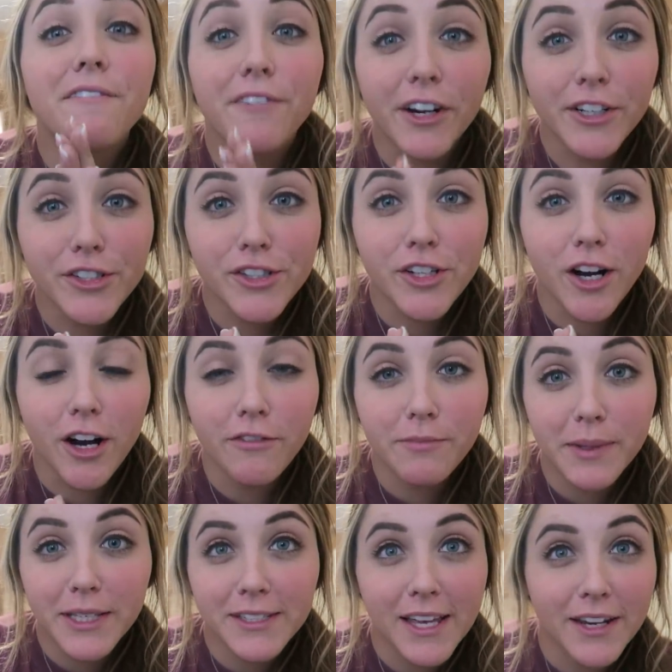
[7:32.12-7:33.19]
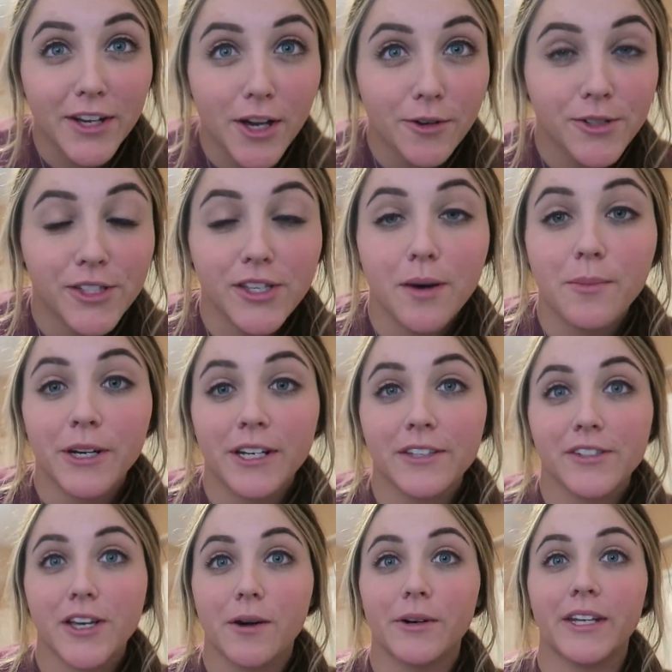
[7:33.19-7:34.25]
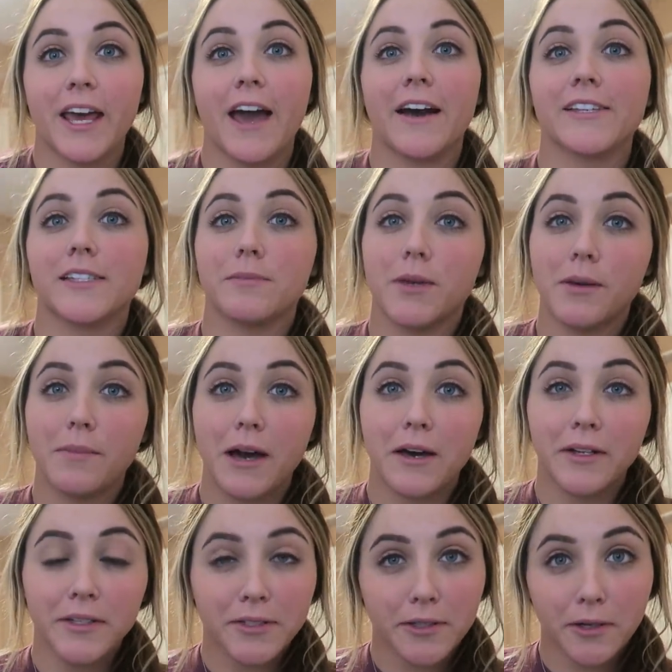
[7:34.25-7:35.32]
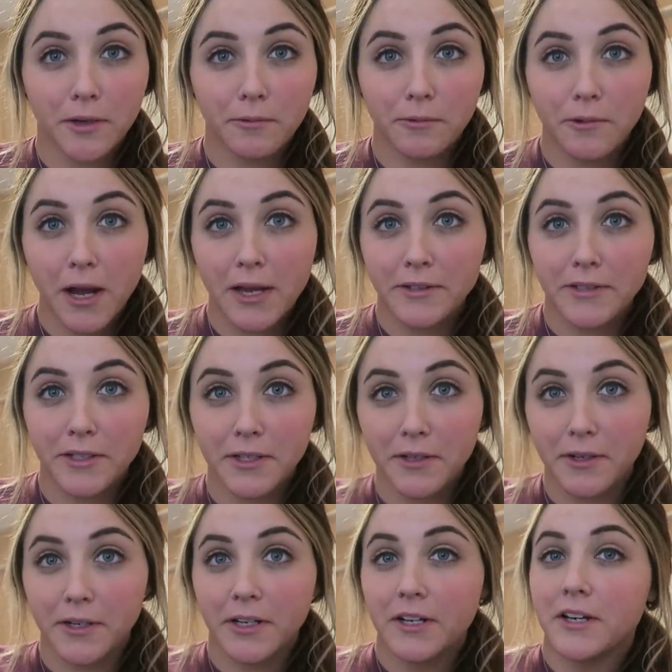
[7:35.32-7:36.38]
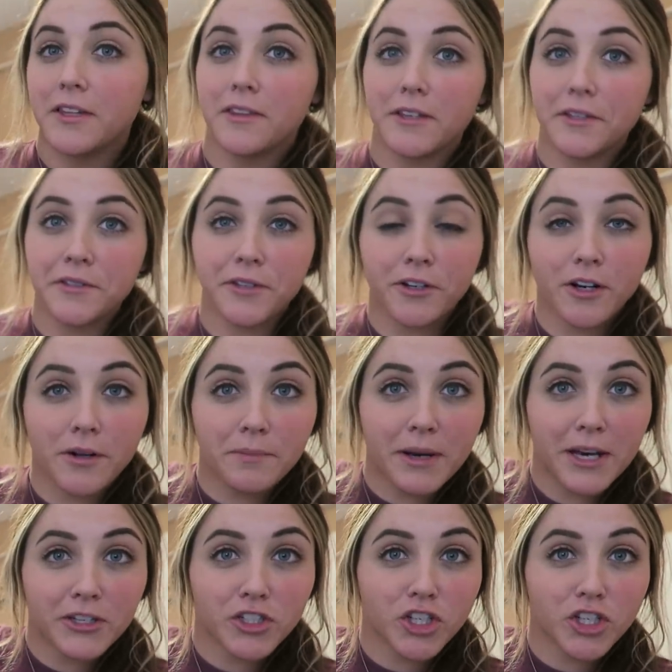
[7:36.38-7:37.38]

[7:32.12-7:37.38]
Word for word: First off, because I know someone is going to ask me about it, right here, these are all my